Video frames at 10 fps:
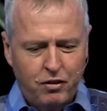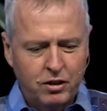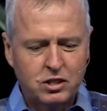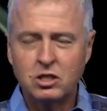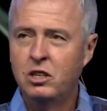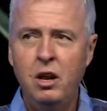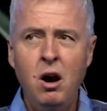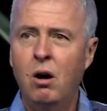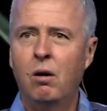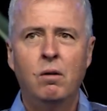Father says,
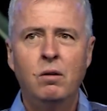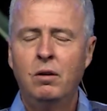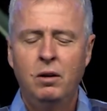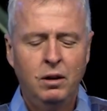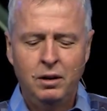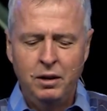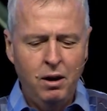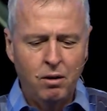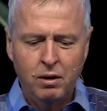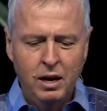No,
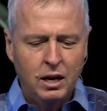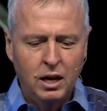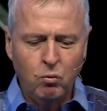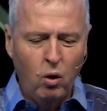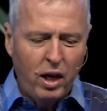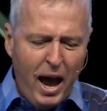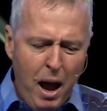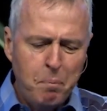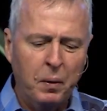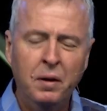no. It will
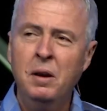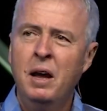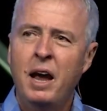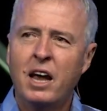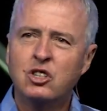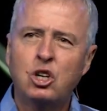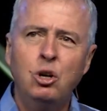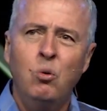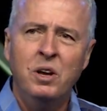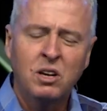happen as
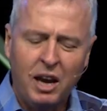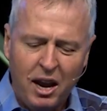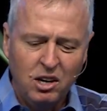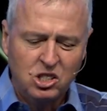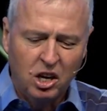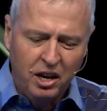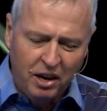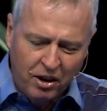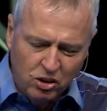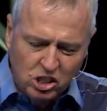you engage in
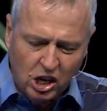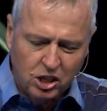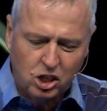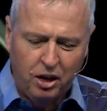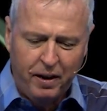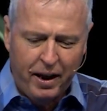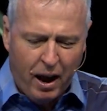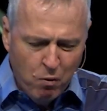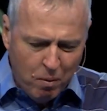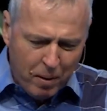intercession. And
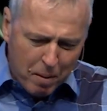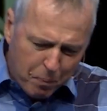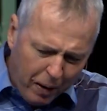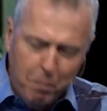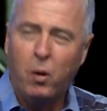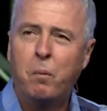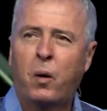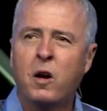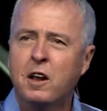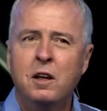I want my people
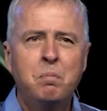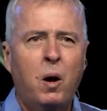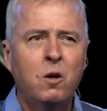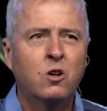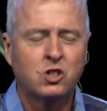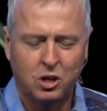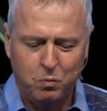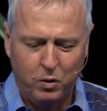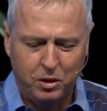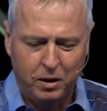praying in
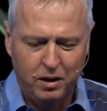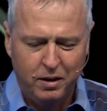partnership with you.